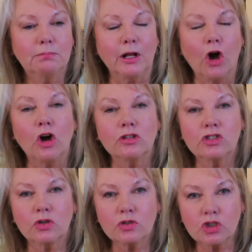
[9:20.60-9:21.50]
but
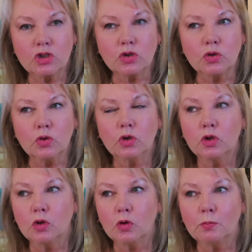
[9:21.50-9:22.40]
also to
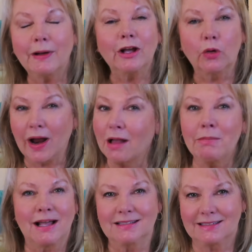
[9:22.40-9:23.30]
my
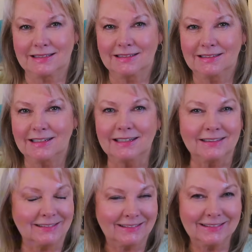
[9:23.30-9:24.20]
grandmas
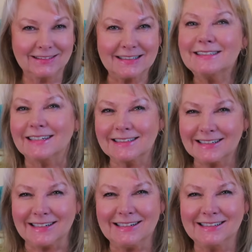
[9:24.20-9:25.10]
in the
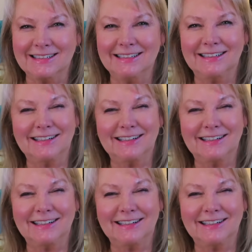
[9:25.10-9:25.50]
60s.